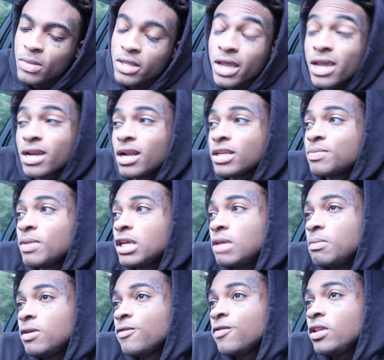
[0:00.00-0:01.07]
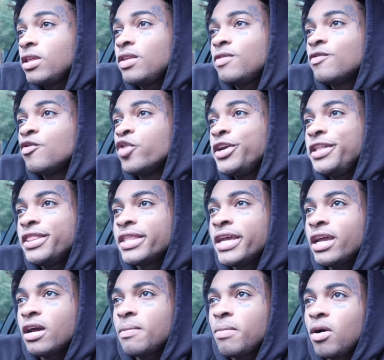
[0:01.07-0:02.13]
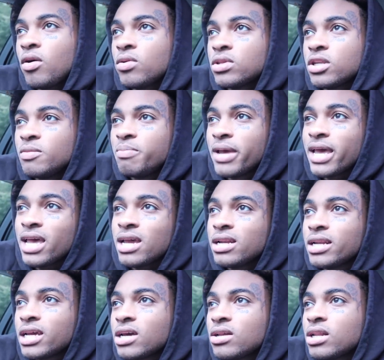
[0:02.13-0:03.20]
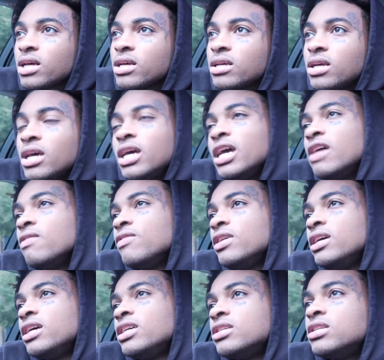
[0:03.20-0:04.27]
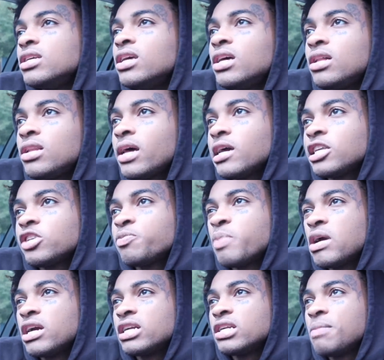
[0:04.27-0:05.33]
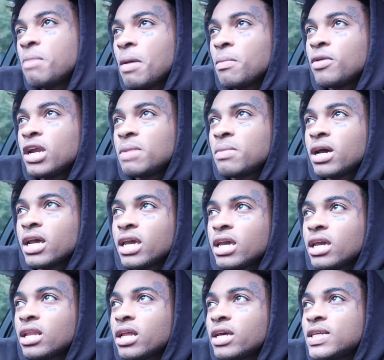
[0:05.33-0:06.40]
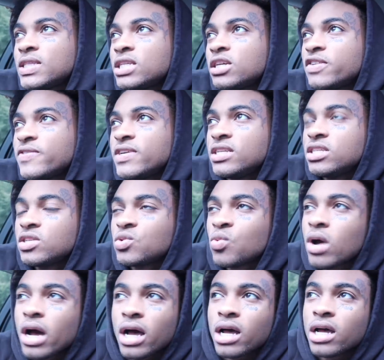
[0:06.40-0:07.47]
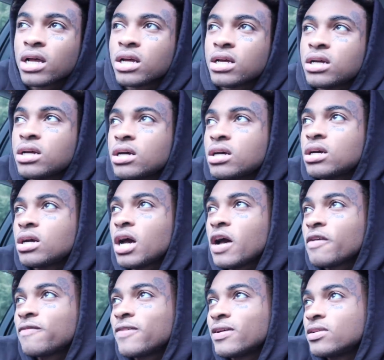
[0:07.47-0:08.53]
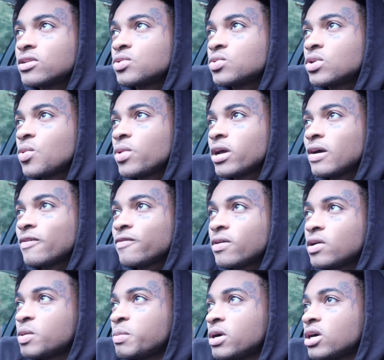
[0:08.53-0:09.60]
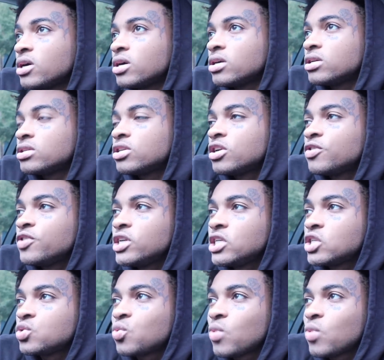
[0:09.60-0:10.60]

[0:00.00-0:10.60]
Dang, that's making me really rethink about the bad now. Like it really like sparked the memory in my head, like to the reasons why I felt this the way I felt about her, to the reasons